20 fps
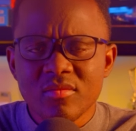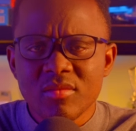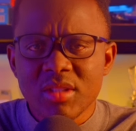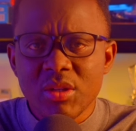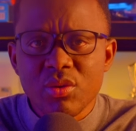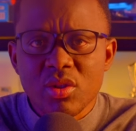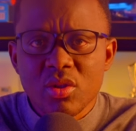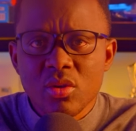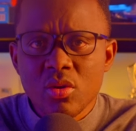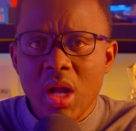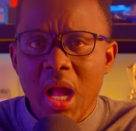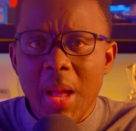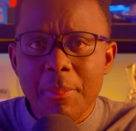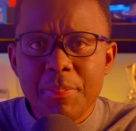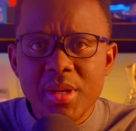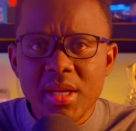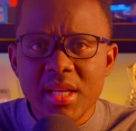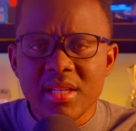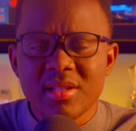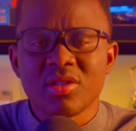There is no
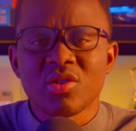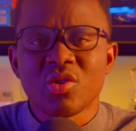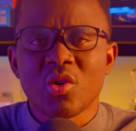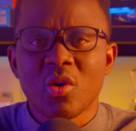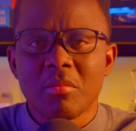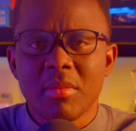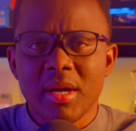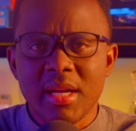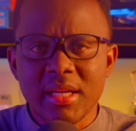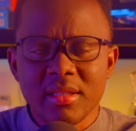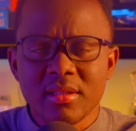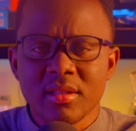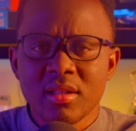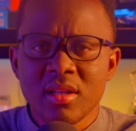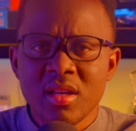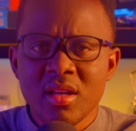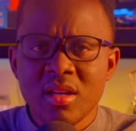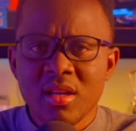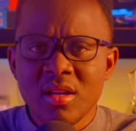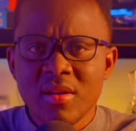happiness in your mind
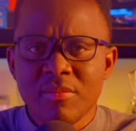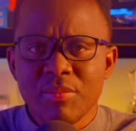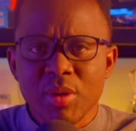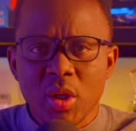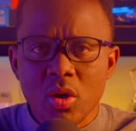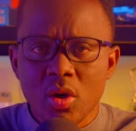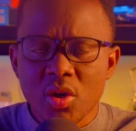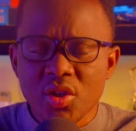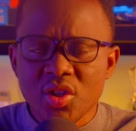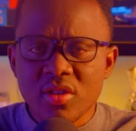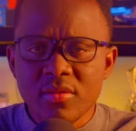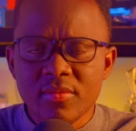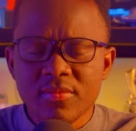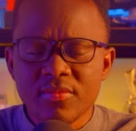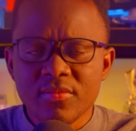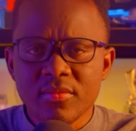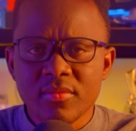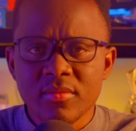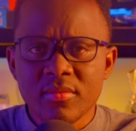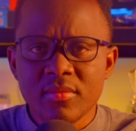because
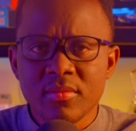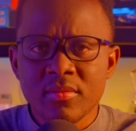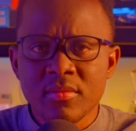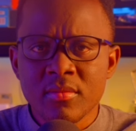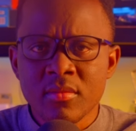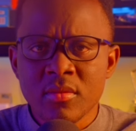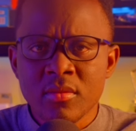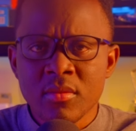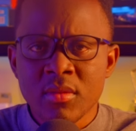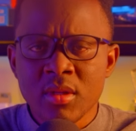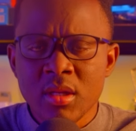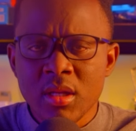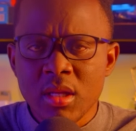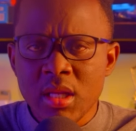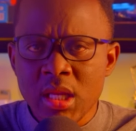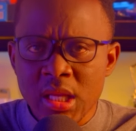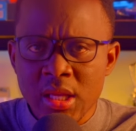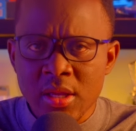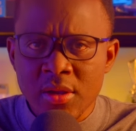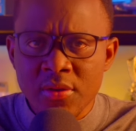
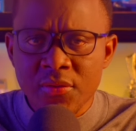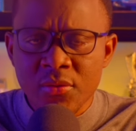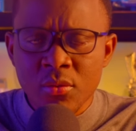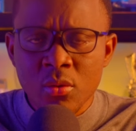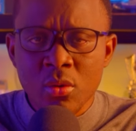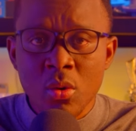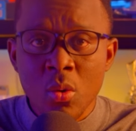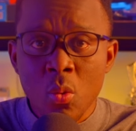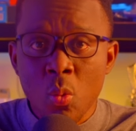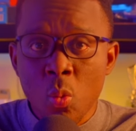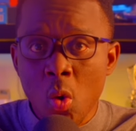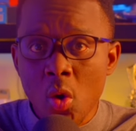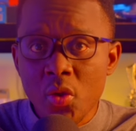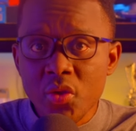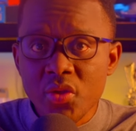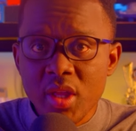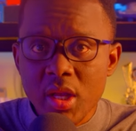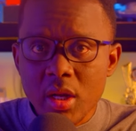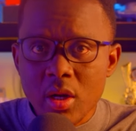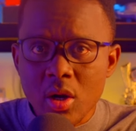if
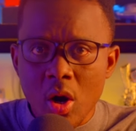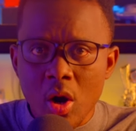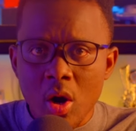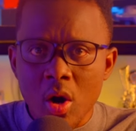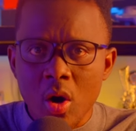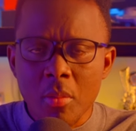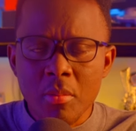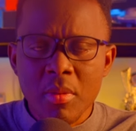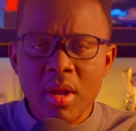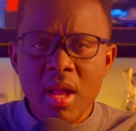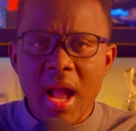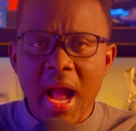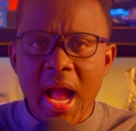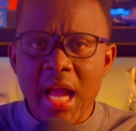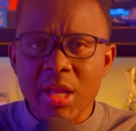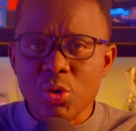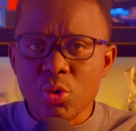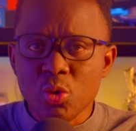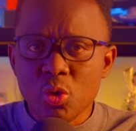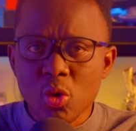one day come
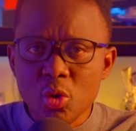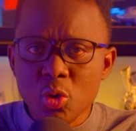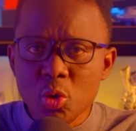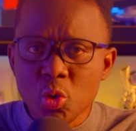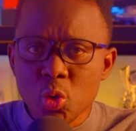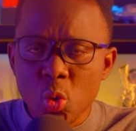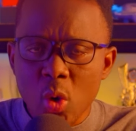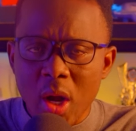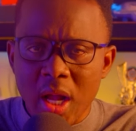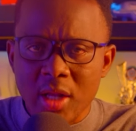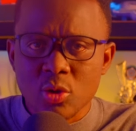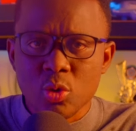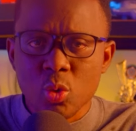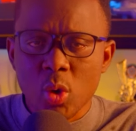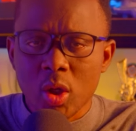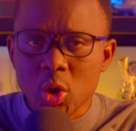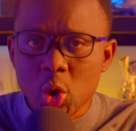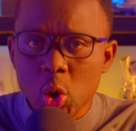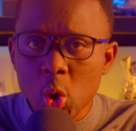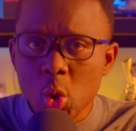and you don't do as you
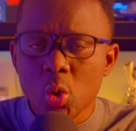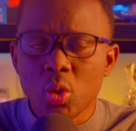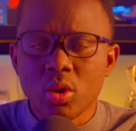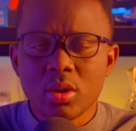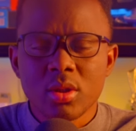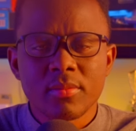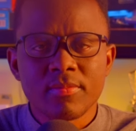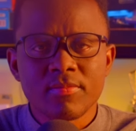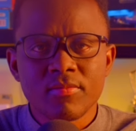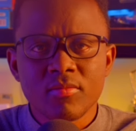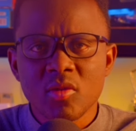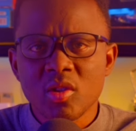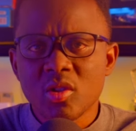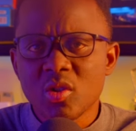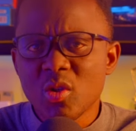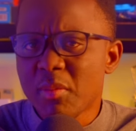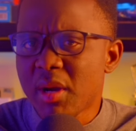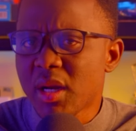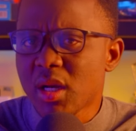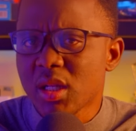are told,
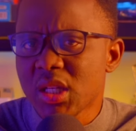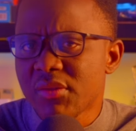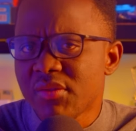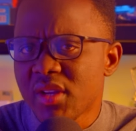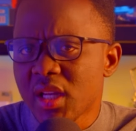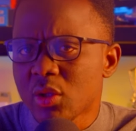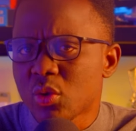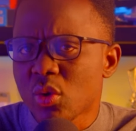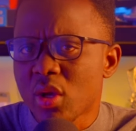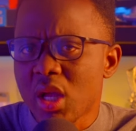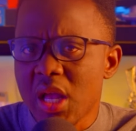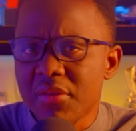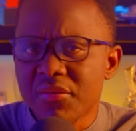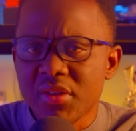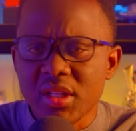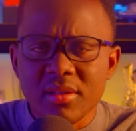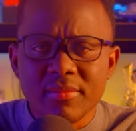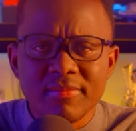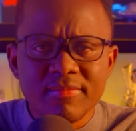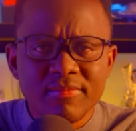you might not even get to
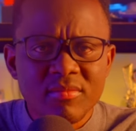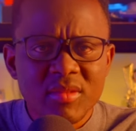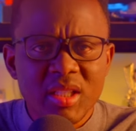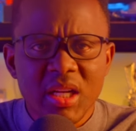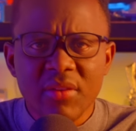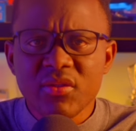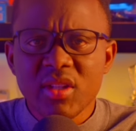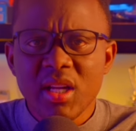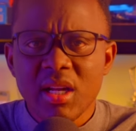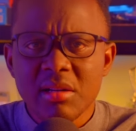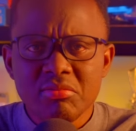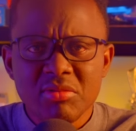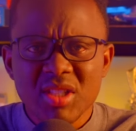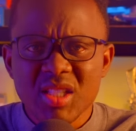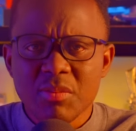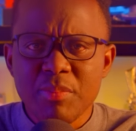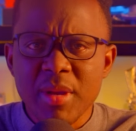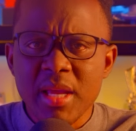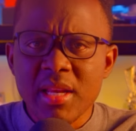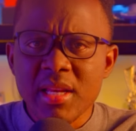heaven after
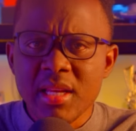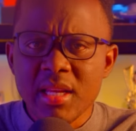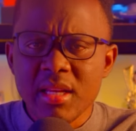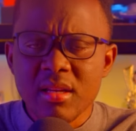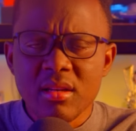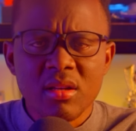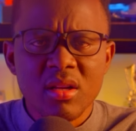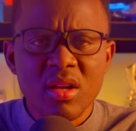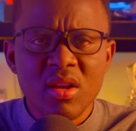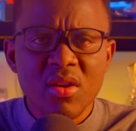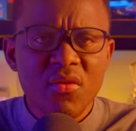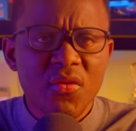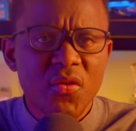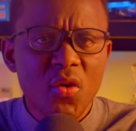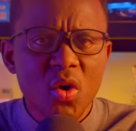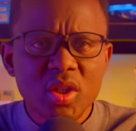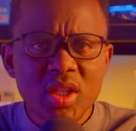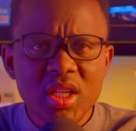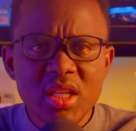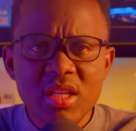spending
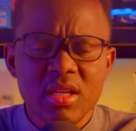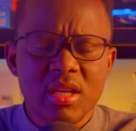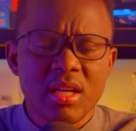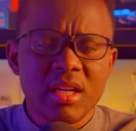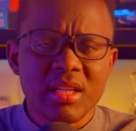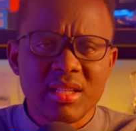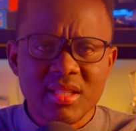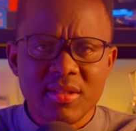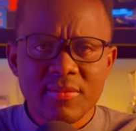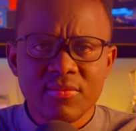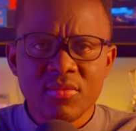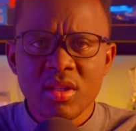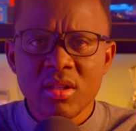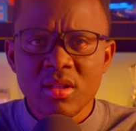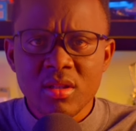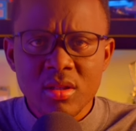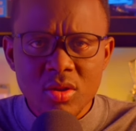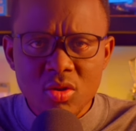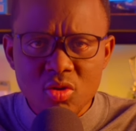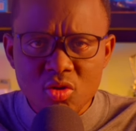40 years
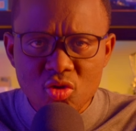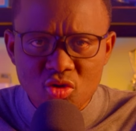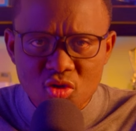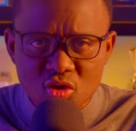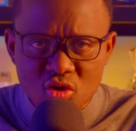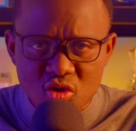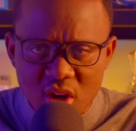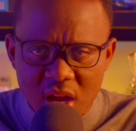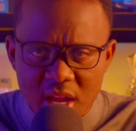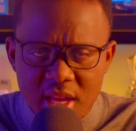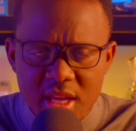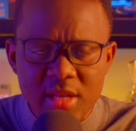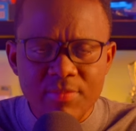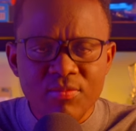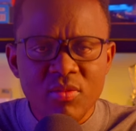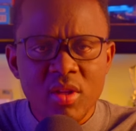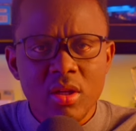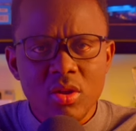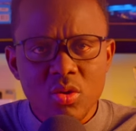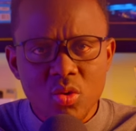
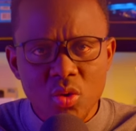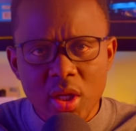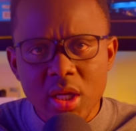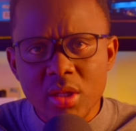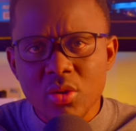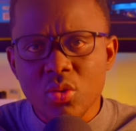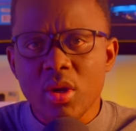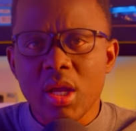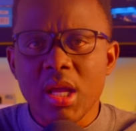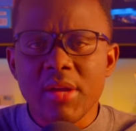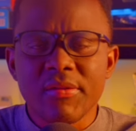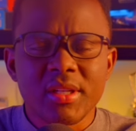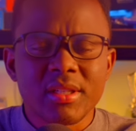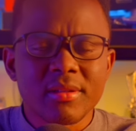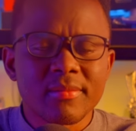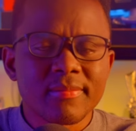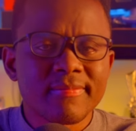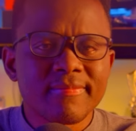trying to get to heaven.